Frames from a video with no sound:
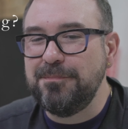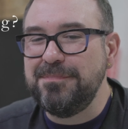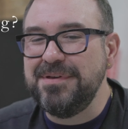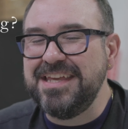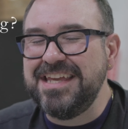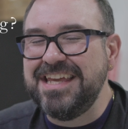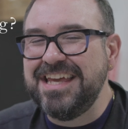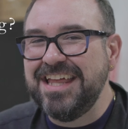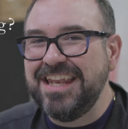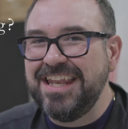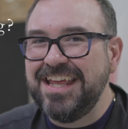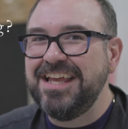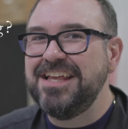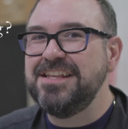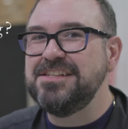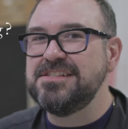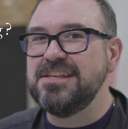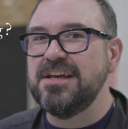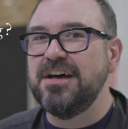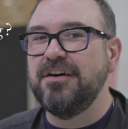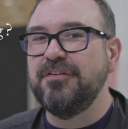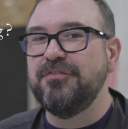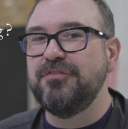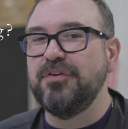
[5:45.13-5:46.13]
beginnings
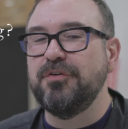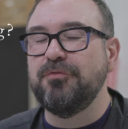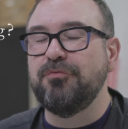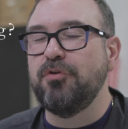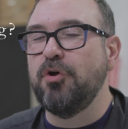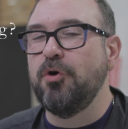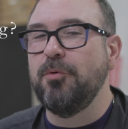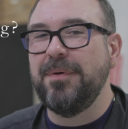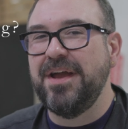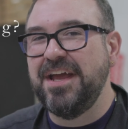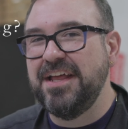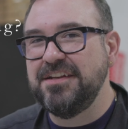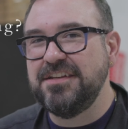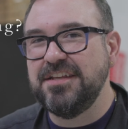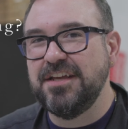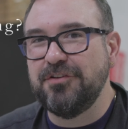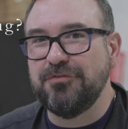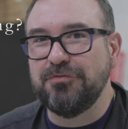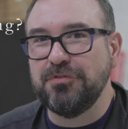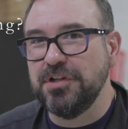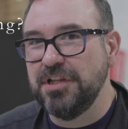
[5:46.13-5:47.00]
of a romantic